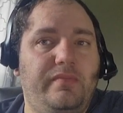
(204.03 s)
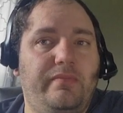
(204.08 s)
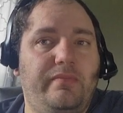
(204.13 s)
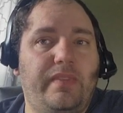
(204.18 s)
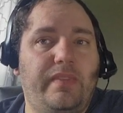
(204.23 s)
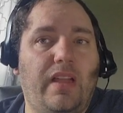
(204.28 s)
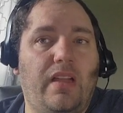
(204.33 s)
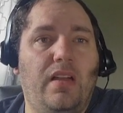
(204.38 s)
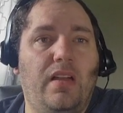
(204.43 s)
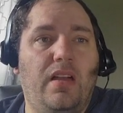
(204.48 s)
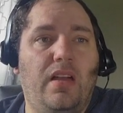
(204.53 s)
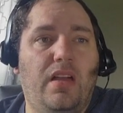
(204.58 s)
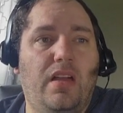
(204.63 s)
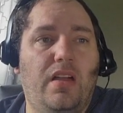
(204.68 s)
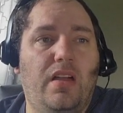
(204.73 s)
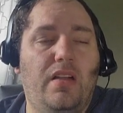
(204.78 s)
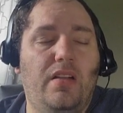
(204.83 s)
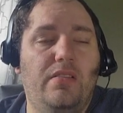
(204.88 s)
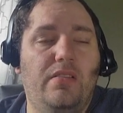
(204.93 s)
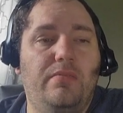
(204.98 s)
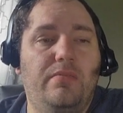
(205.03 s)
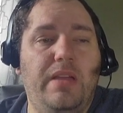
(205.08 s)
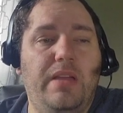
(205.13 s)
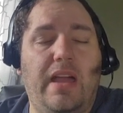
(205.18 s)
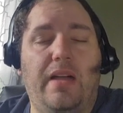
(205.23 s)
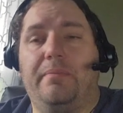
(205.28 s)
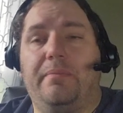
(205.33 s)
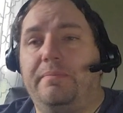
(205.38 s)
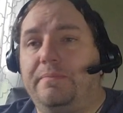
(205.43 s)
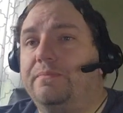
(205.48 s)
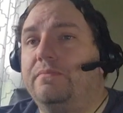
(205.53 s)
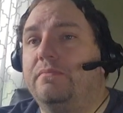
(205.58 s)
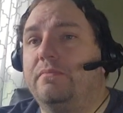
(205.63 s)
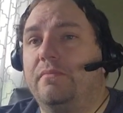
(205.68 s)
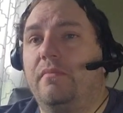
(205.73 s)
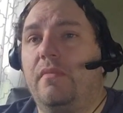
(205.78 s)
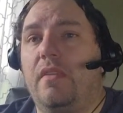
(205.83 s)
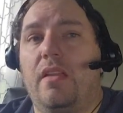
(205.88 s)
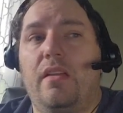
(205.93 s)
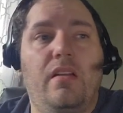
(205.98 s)
Yeah.
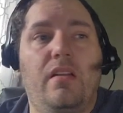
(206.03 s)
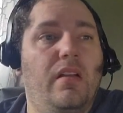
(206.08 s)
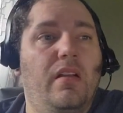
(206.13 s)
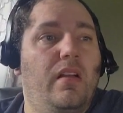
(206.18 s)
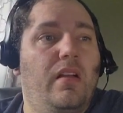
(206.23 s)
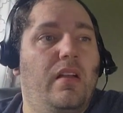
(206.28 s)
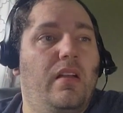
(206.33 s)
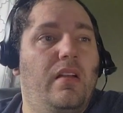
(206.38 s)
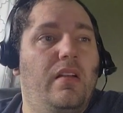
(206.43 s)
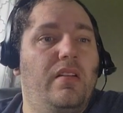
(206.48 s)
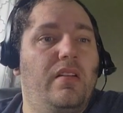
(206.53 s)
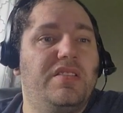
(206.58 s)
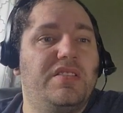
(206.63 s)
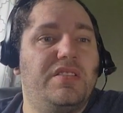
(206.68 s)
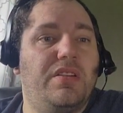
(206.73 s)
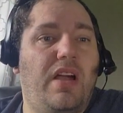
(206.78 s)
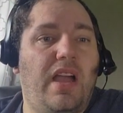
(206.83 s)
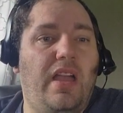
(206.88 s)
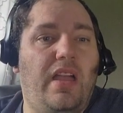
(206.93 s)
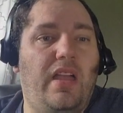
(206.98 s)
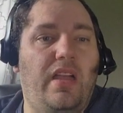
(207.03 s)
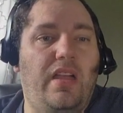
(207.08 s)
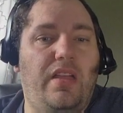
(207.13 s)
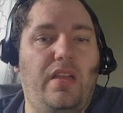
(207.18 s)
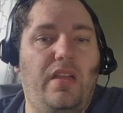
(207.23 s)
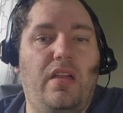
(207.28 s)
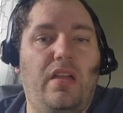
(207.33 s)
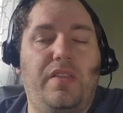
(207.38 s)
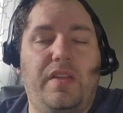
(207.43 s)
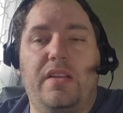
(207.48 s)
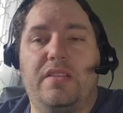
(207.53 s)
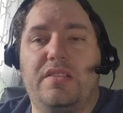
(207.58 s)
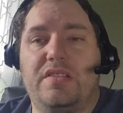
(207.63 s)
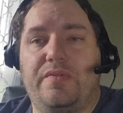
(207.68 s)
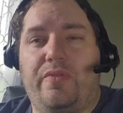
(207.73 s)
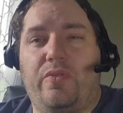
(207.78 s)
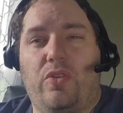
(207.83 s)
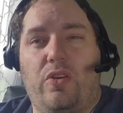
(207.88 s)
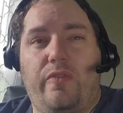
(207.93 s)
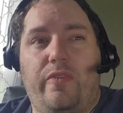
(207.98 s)
So I think it's a
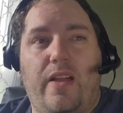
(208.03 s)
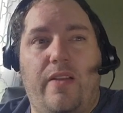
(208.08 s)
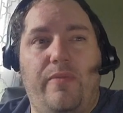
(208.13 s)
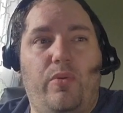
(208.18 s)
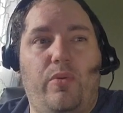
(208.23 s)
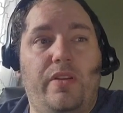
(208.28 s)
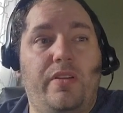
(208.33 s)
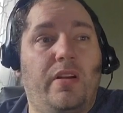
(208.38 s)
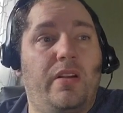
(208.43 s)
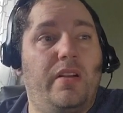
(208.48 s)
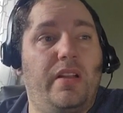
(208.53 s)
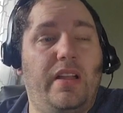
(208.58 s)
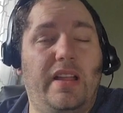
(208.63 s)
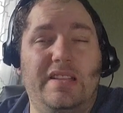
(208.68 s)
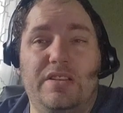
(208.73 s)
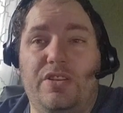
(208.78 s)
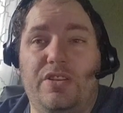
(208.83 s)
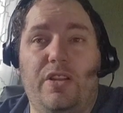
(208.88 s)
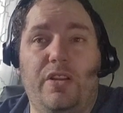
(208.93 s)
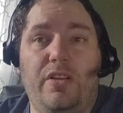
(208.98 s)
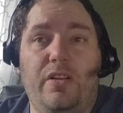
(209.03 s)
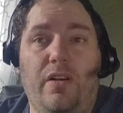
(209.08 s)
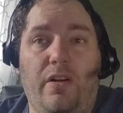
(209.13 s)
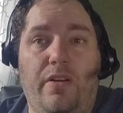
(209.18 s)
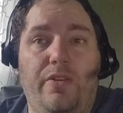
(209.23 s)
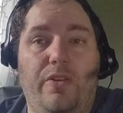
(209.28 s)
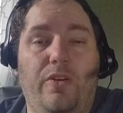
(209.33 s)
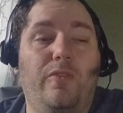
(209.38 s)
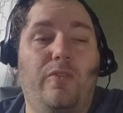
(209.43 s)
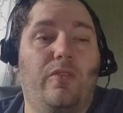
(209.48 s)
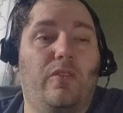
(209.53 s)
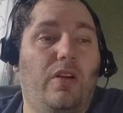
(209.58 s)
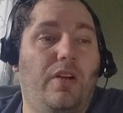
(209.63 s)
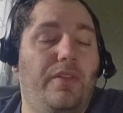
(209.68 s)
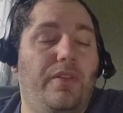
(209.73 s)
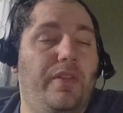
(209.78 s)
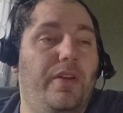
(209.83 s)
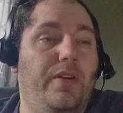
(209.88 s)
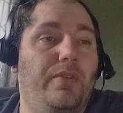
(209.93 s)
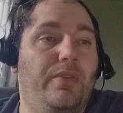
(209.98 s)
4 or 5 point card. It's a good card overall, though.